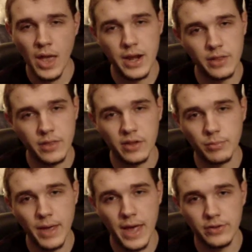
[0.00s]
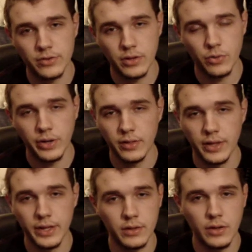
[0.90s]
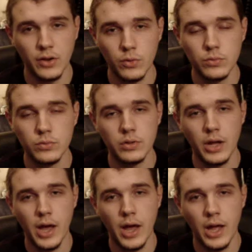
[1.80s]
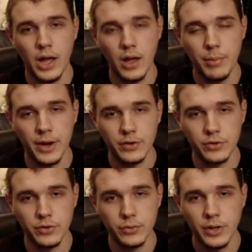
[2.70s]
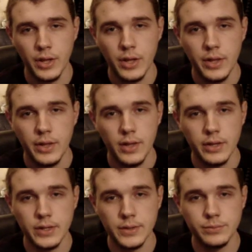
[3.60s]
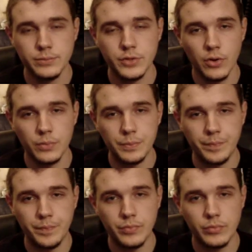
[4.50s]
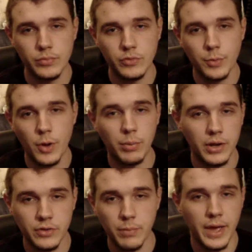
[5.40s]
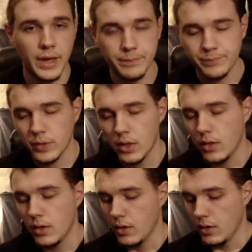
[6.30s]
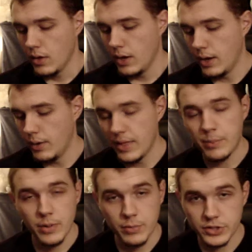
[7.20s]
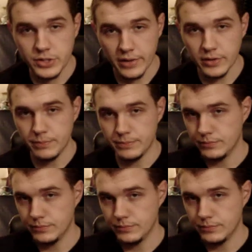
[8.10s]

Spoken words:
And a dust mask is only like, $1 or $2. So, small price to pay. That pretty much does it.